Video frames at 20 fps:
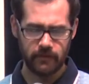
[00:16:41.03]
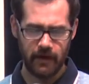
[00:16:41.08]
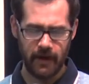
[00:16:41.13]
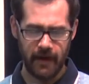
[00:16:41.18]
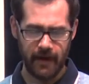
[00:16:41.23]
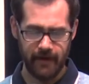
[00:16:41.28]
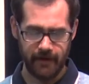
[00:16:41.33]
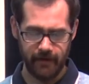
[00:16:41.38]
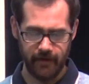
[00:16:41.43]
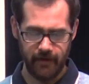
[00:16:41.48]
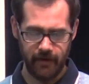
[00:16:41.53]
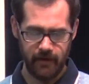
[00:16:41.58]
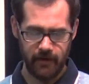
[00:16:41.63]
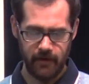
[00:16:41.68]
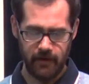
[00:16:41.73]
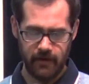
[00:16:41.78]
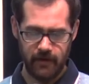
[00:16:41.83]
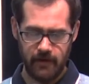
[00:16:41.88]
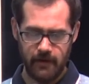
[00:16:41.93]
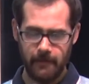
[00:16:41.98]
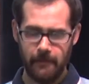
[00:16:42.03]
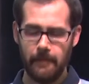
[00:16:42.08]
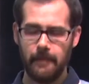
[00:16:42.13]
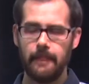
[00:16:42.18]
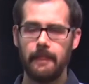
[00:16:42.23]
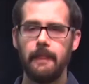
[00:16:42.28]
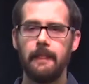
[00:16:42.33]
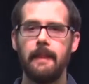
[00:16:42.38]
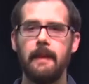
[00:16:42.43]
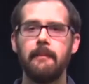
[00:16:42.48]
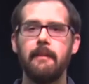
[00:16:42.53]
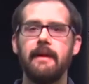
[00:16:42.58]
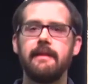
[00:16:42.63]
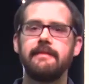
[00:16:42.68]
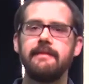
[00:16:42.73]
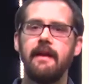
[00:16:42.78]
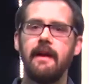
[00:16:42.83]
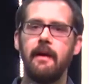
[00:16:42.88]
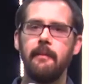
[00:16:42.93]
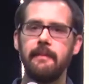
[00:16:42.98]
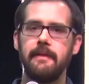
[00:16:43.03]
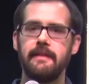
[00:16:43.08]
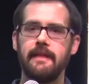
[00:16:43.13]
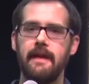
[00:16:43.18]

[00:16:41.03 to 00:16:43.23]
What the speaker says: and they might tell me